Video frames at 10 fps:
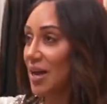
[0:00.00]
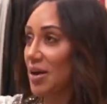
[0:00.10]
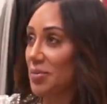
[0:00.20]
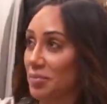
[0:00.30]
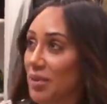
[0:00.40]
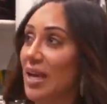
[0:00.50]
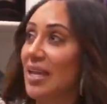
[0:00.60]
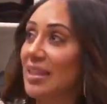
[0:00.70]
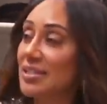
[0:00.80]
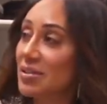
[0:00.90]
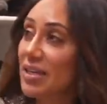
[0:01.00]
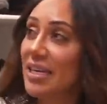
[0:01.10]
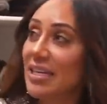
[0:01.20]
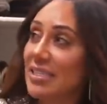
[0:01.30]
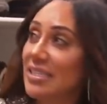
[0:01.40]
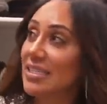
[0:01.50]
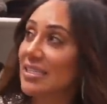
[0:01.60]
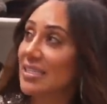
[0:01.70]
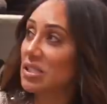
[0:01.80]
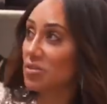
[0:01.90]
Um, these are his
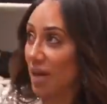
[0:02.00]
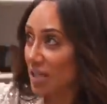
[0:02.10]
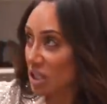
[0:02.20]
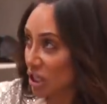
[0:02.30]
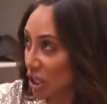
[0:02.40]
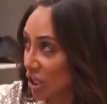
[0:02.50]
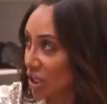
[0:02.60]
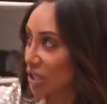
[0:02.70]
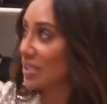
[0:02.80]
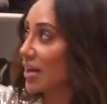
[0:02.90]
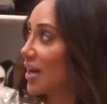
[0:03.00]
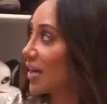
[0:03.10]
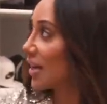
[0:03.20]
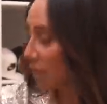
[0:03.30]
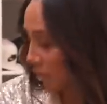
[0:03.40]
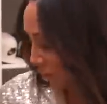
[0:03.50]
dress shirts, uh, color